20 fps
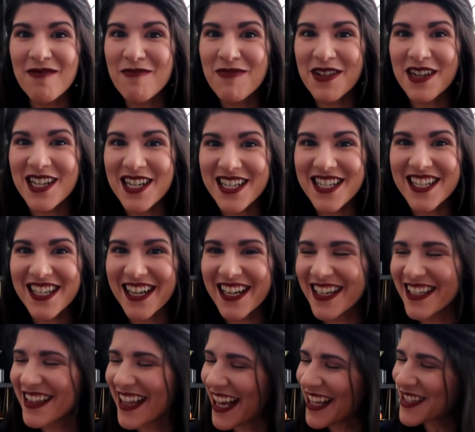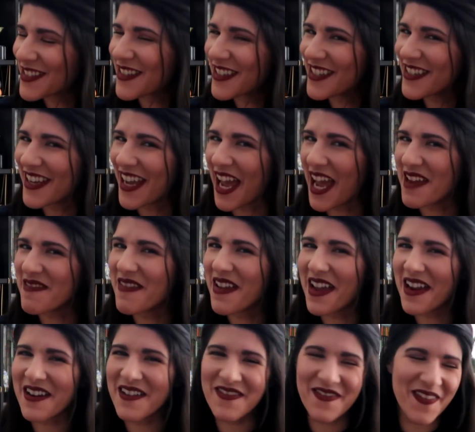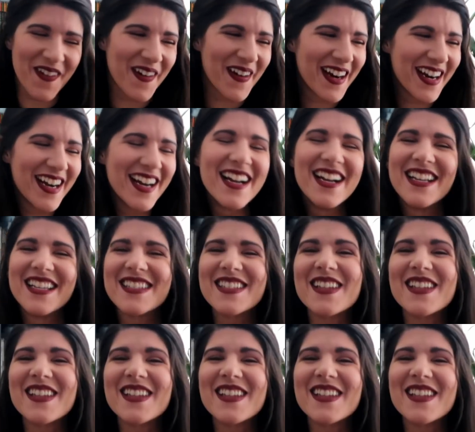I'm pretty sure that's what you came here for.